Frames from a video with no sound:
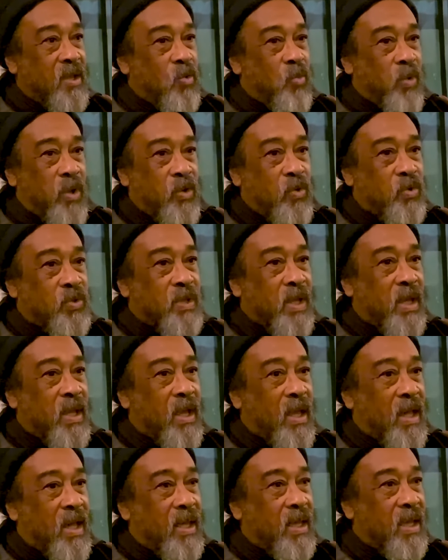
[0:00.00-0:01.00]
When you
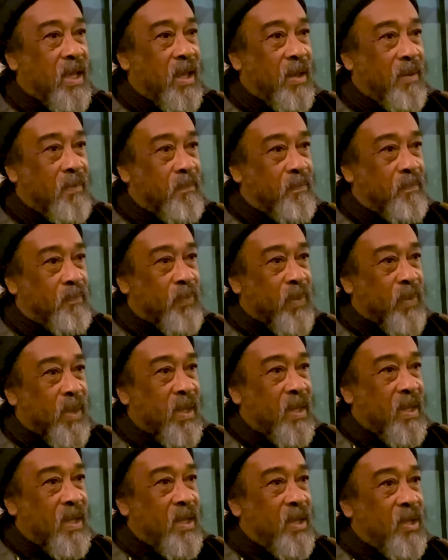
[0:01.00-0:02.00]
say I am,
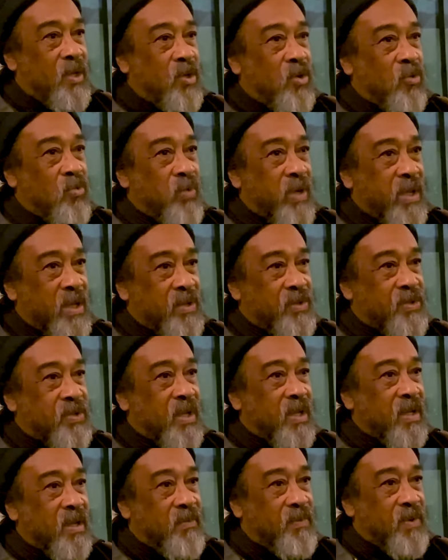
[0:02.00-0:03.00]
the real
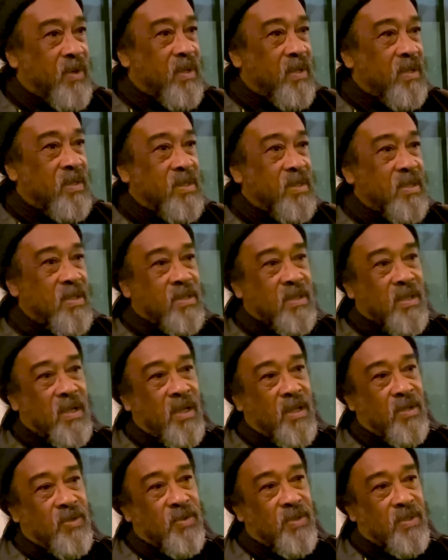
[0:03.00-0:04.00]
significance is
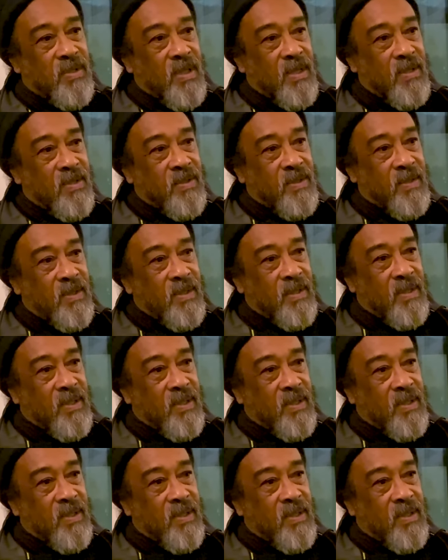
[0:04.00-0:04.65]
consciousness